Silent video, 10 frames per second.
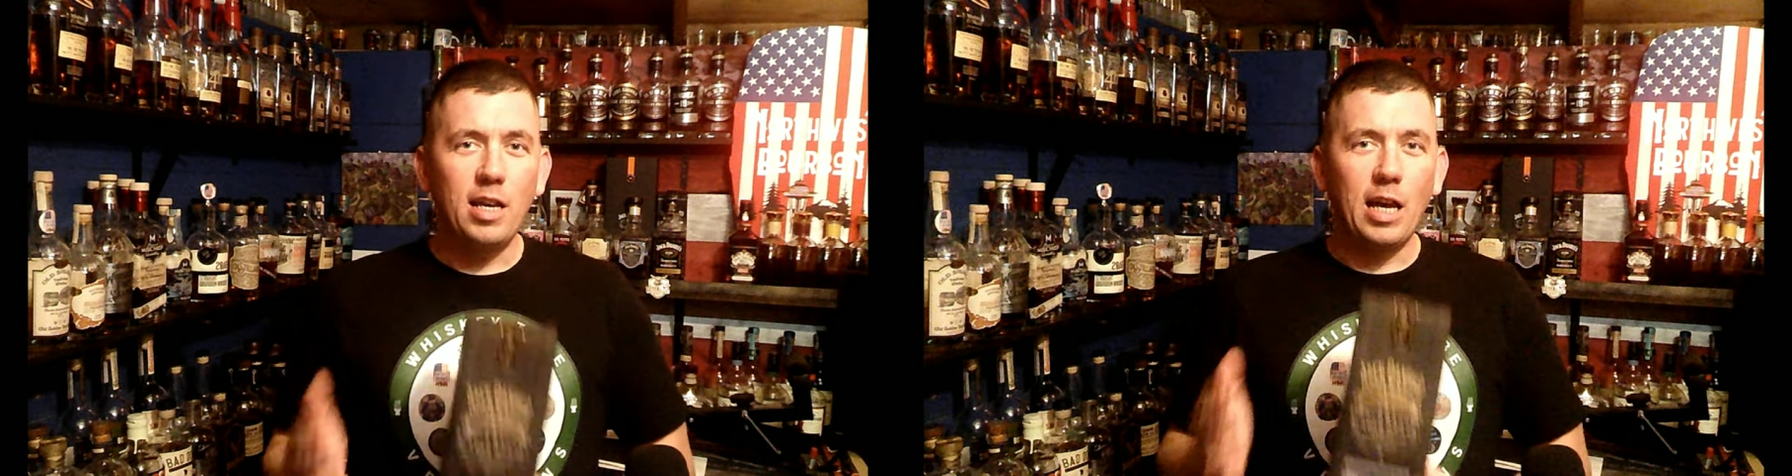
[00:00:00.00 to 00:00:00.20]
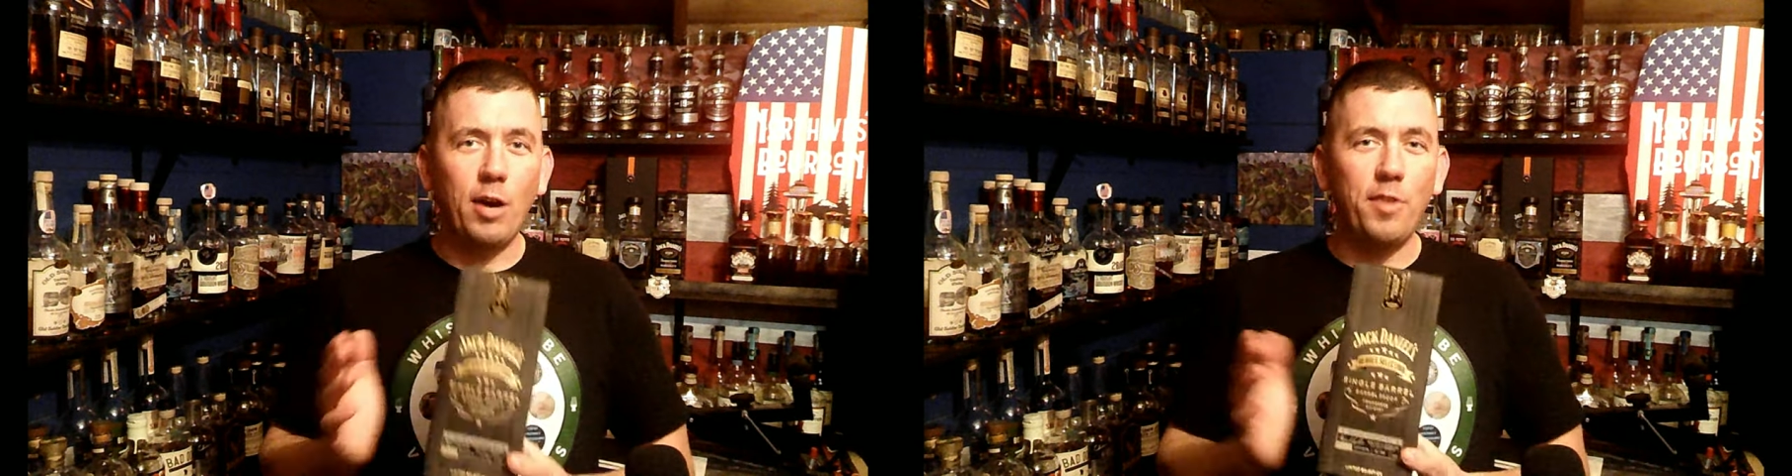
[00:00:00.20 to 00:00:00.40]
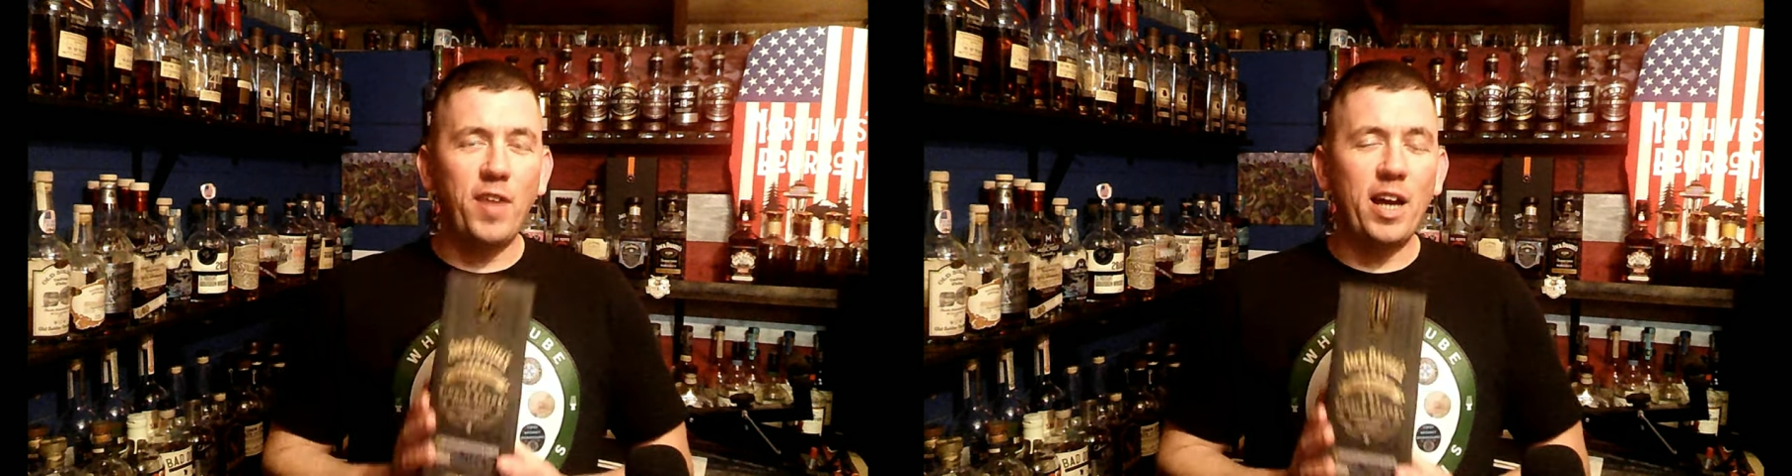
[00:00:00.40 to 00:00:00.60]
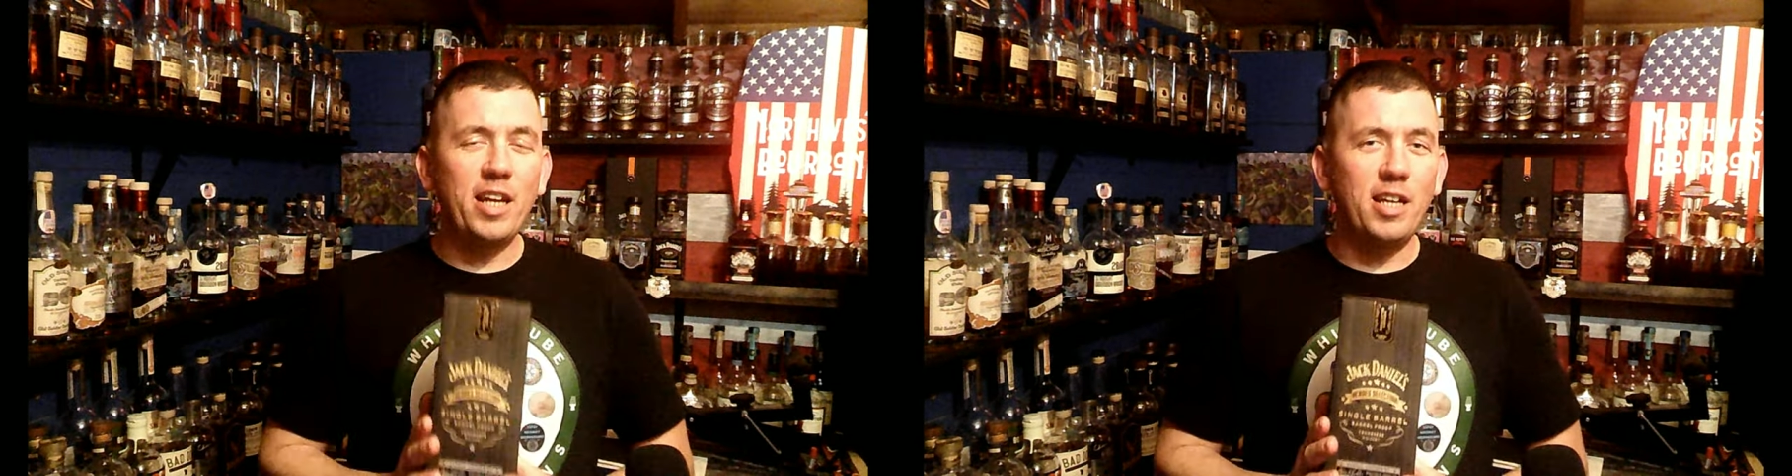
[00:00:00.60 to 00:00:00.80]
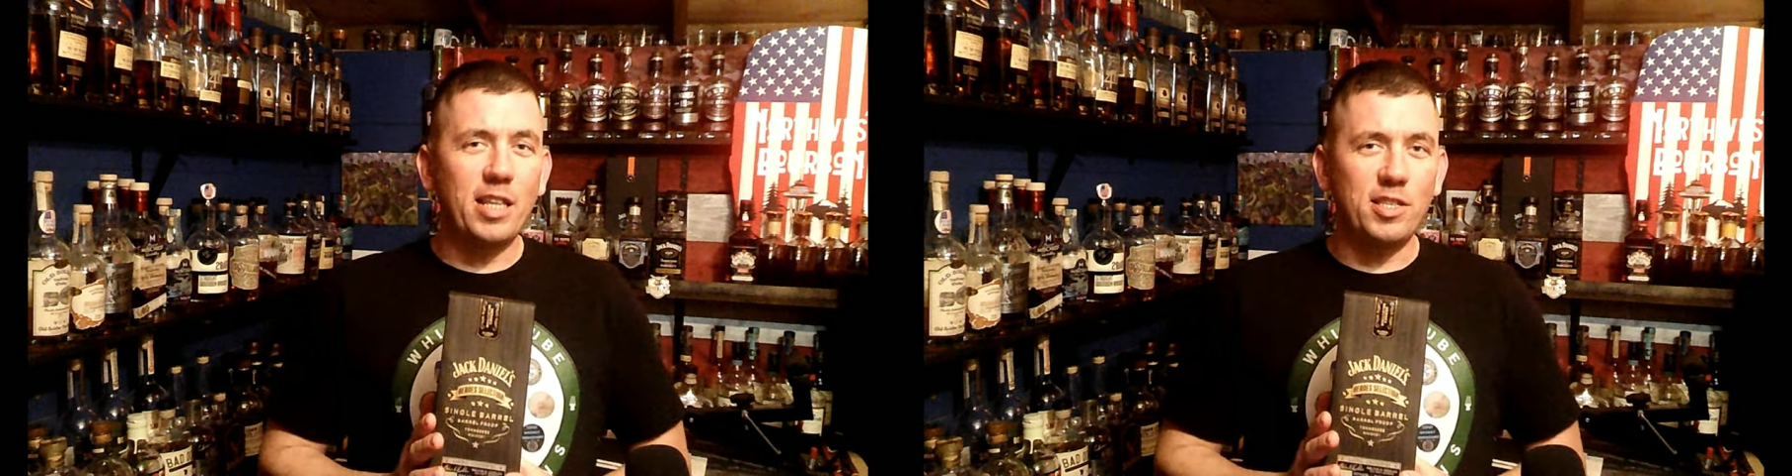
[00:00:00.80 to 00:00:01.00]
I would find
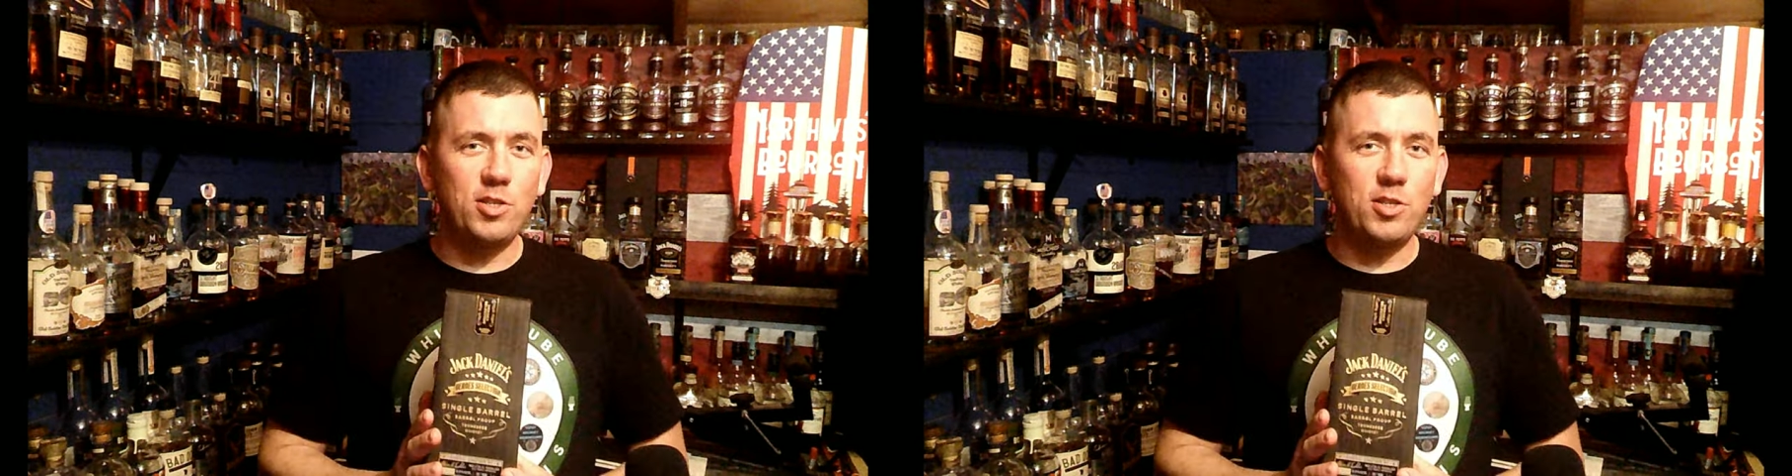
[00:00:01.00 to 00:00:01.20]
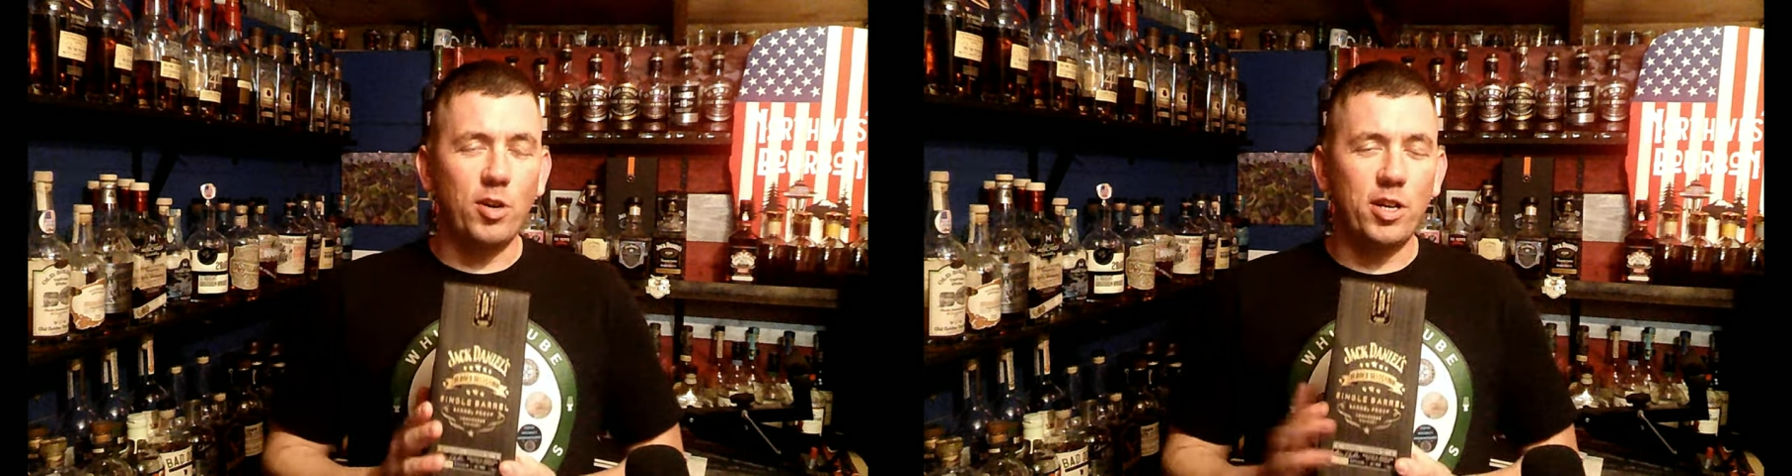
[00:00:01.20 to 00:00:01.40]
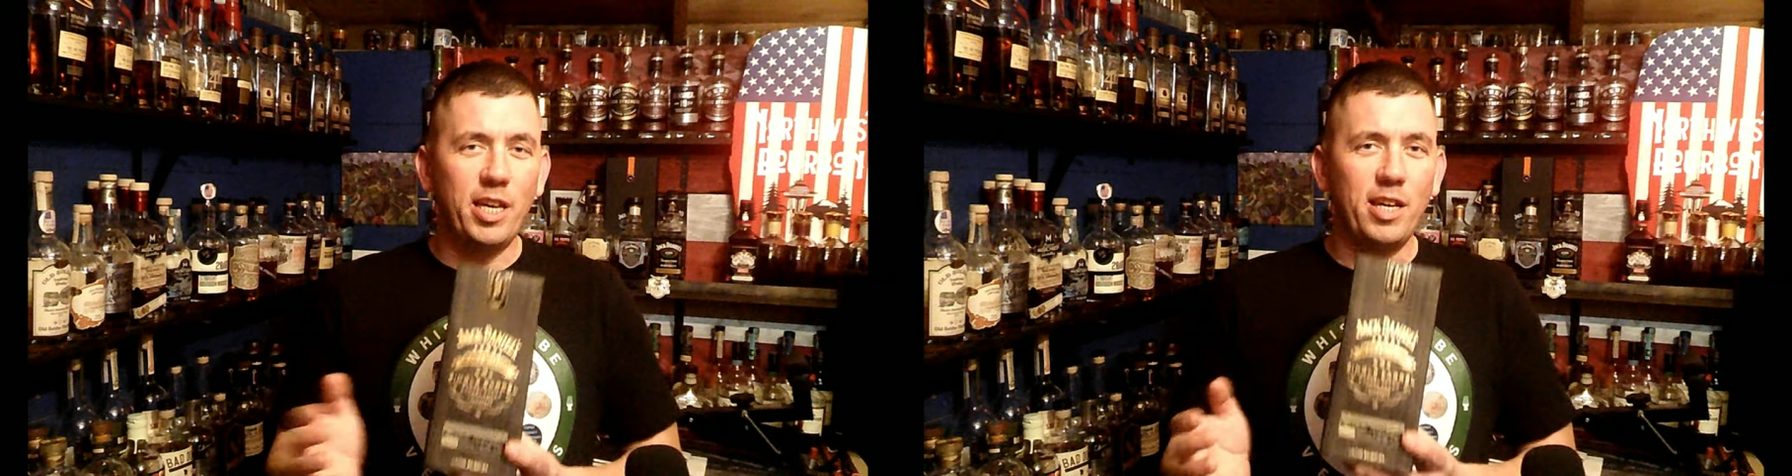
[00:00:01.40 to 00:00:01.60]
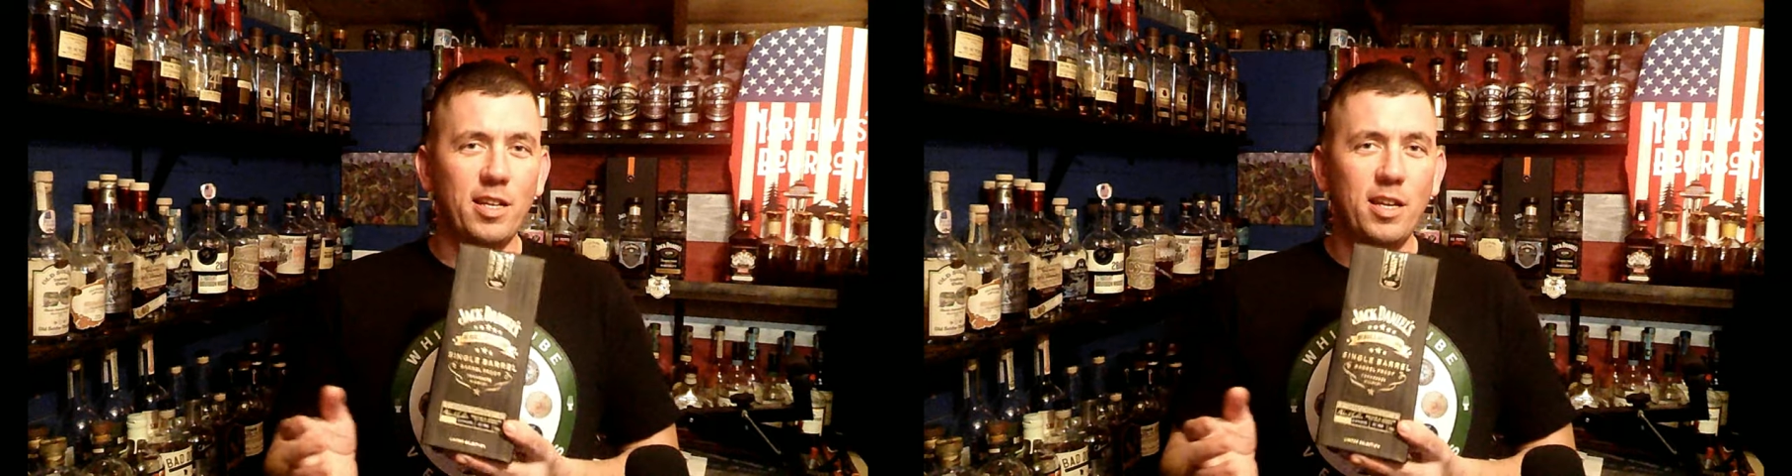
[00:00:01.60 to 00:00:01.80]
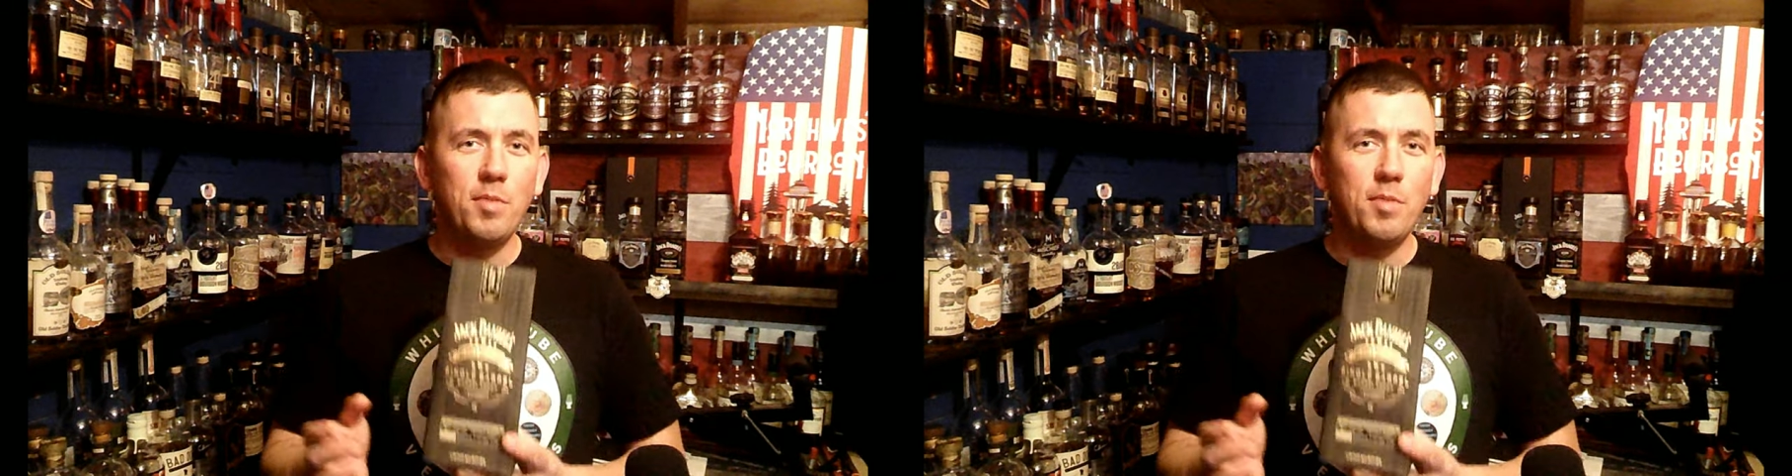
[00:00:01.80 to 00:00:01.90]
it at the store again,